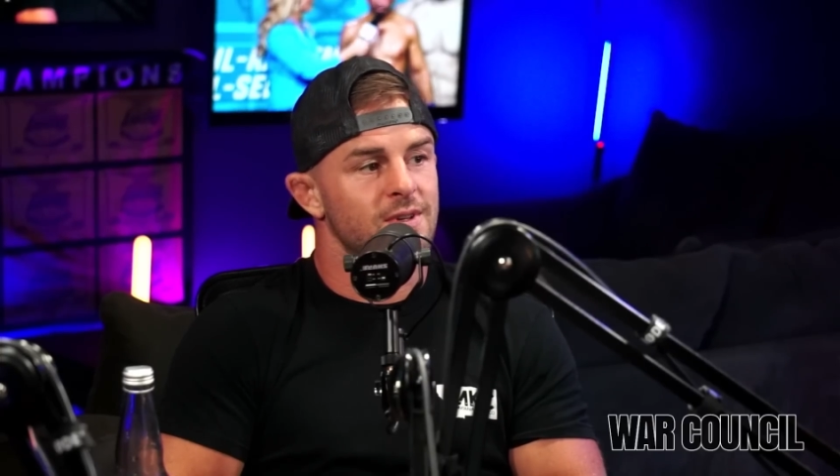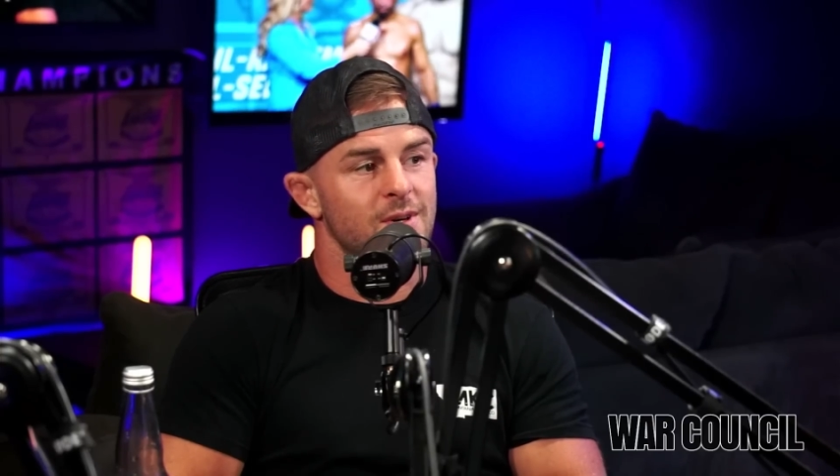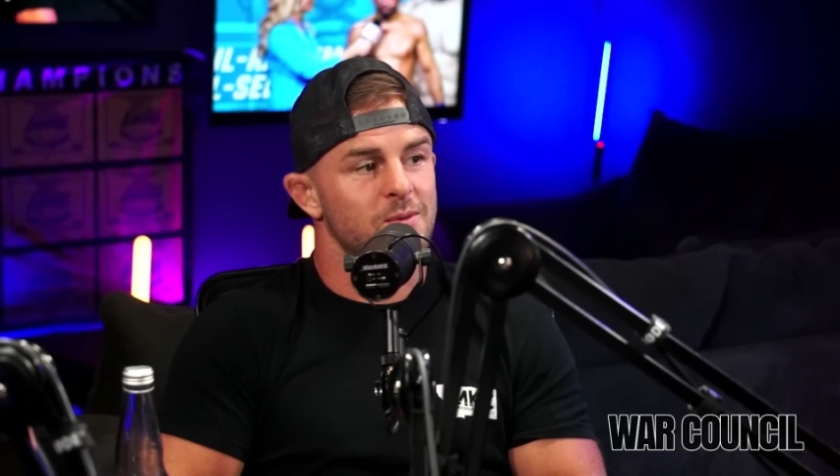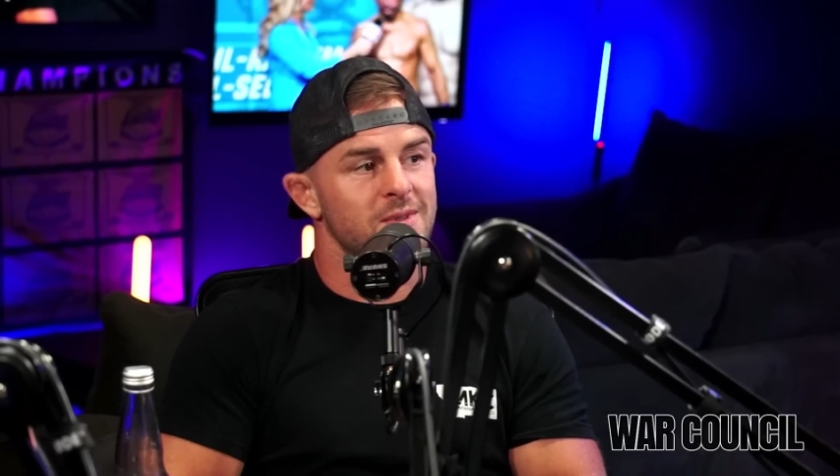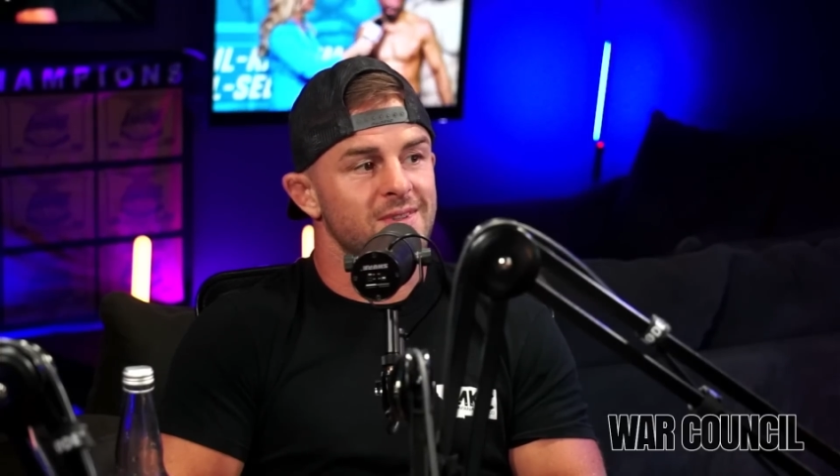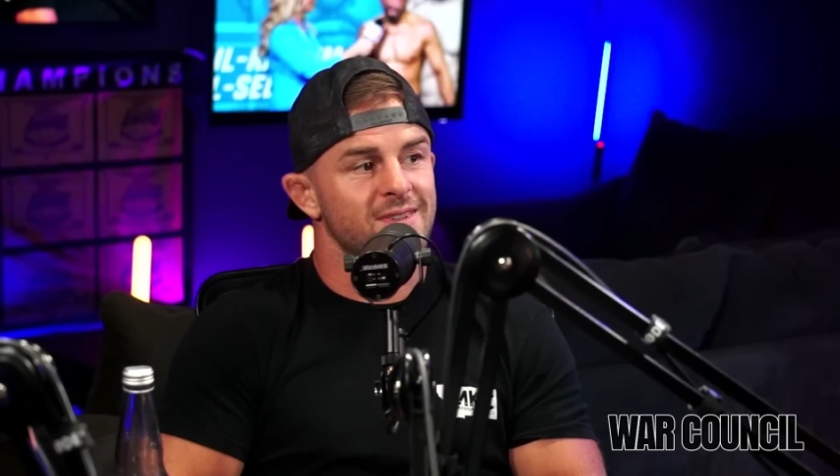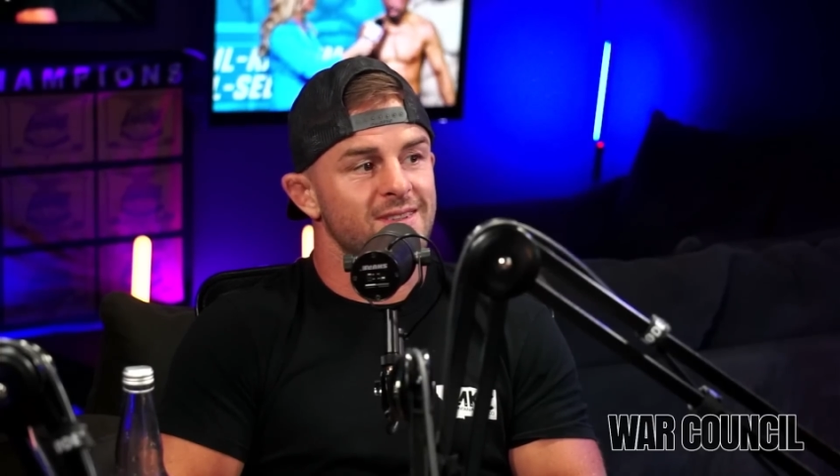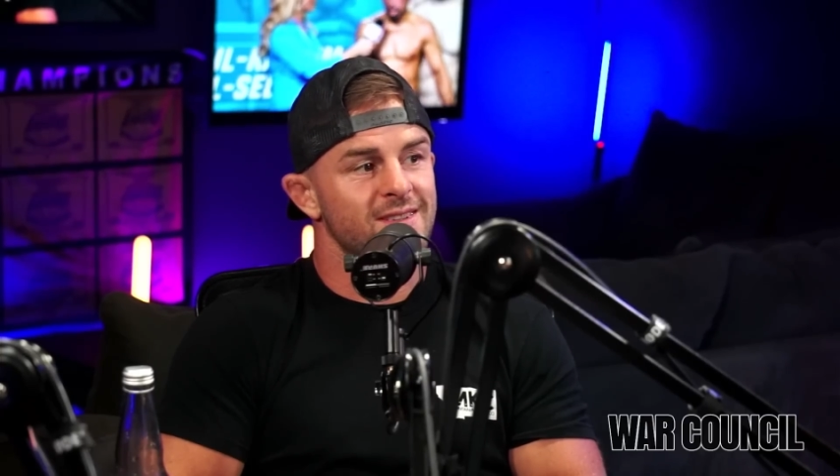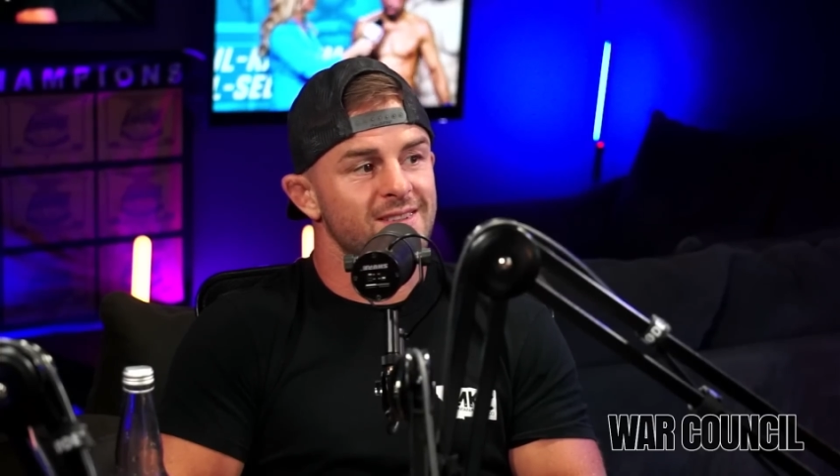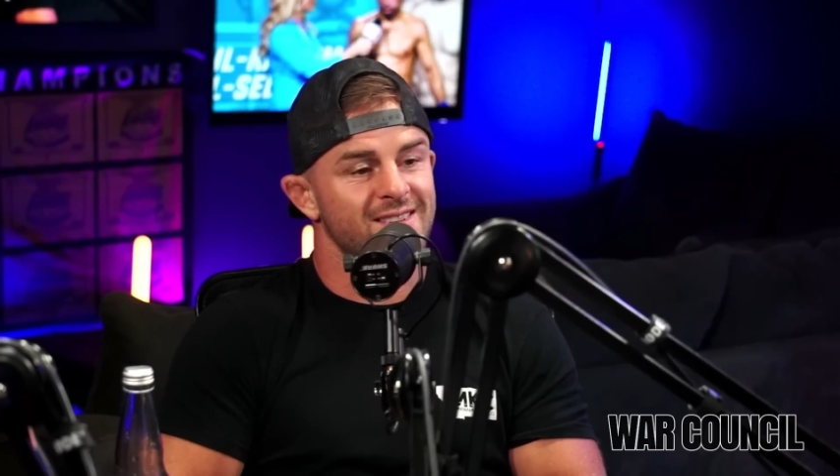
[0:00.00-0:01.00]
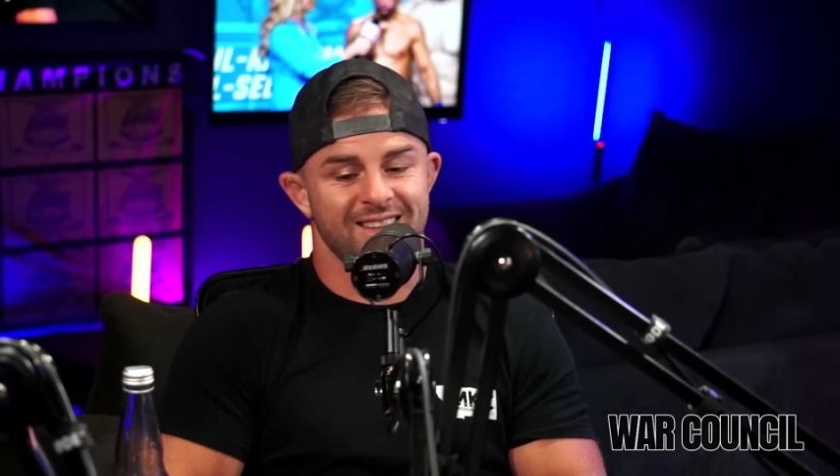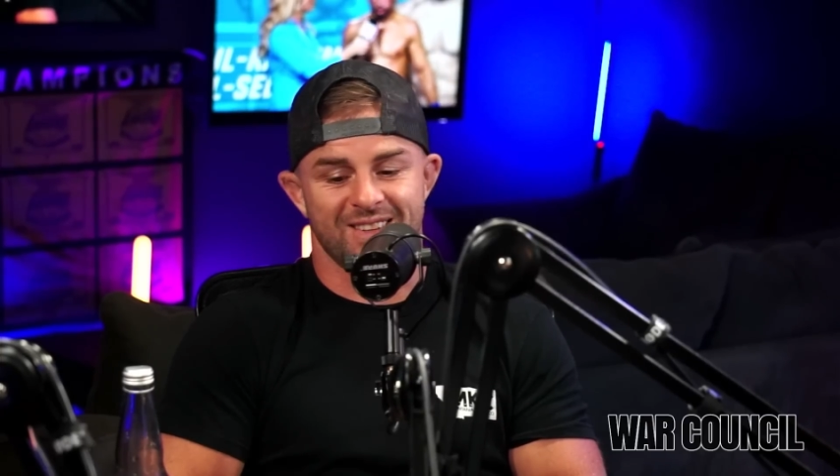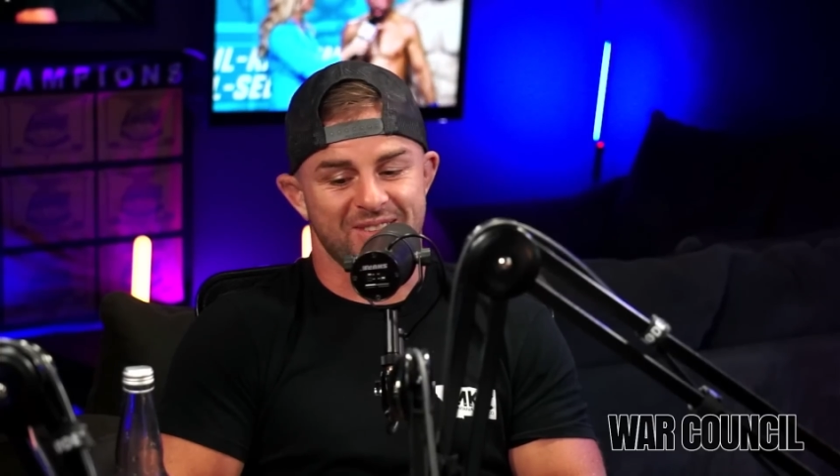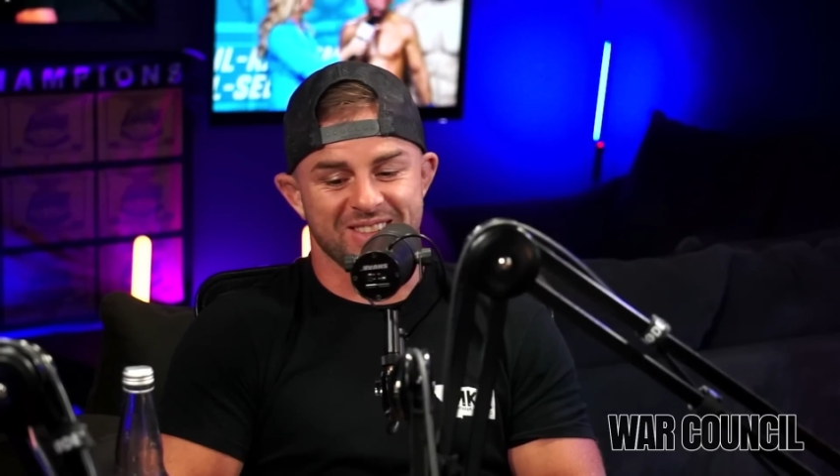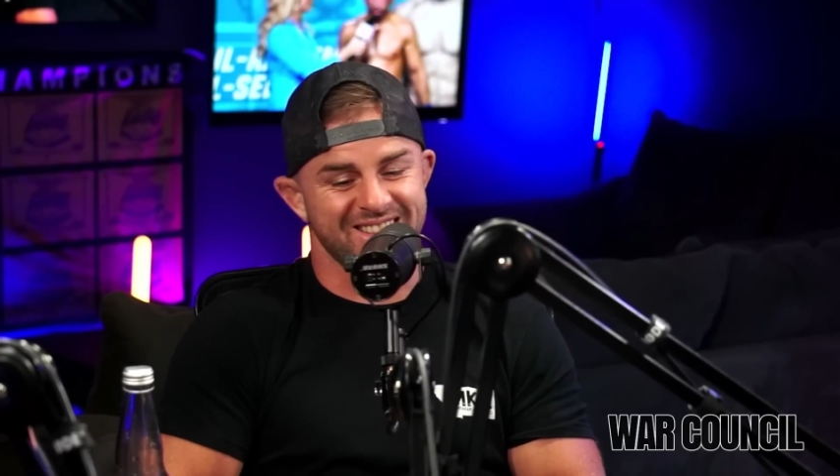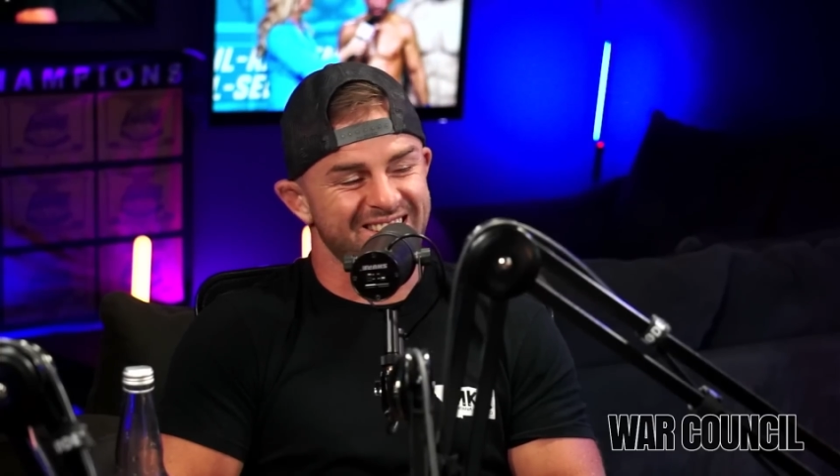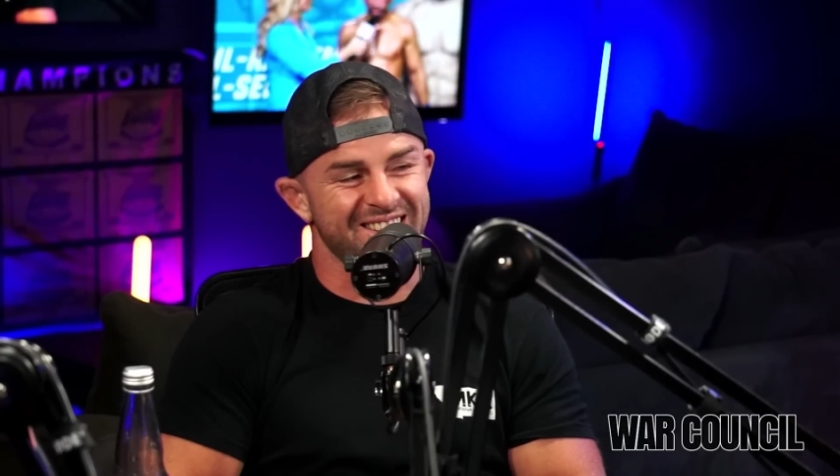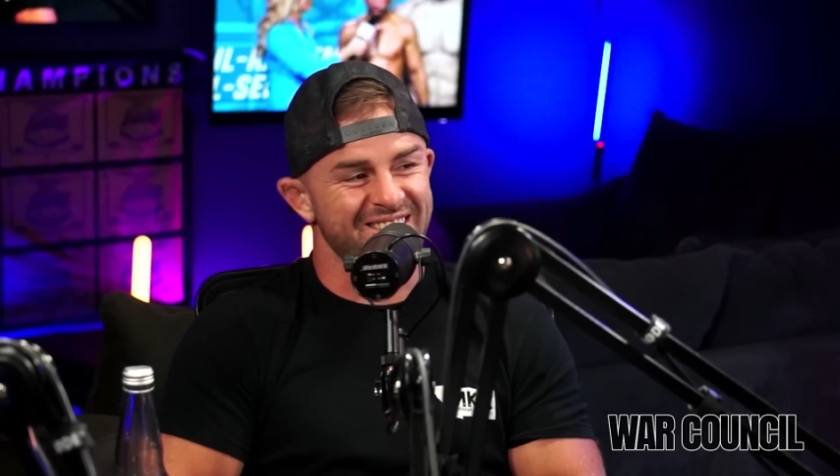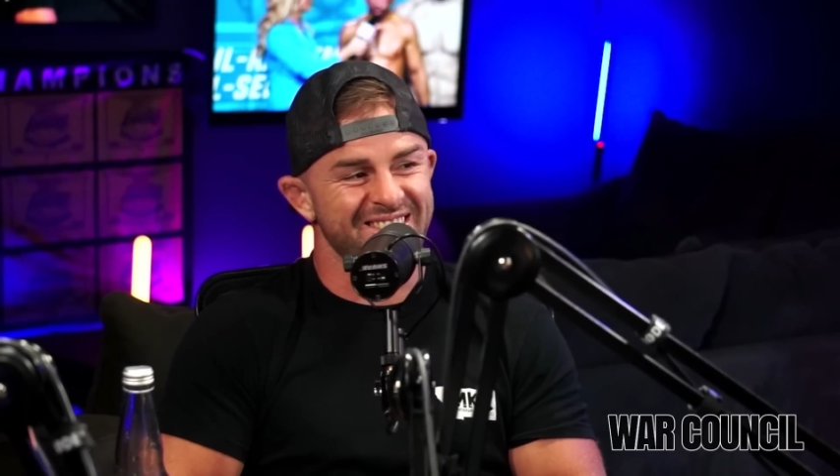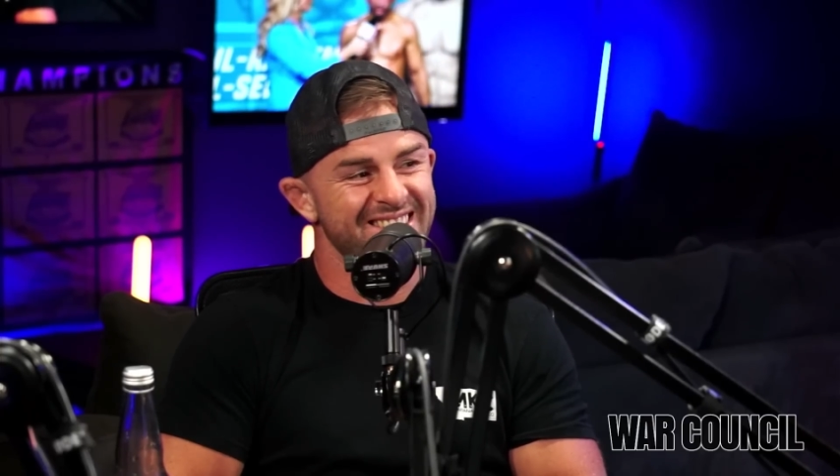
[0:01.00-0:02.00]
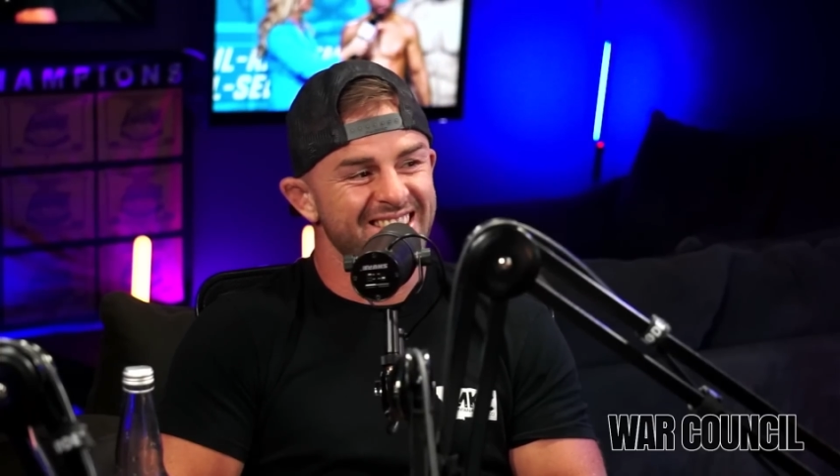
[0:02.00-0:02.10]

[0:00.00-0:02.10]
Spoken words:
I wouldn't. No. I wouldn't.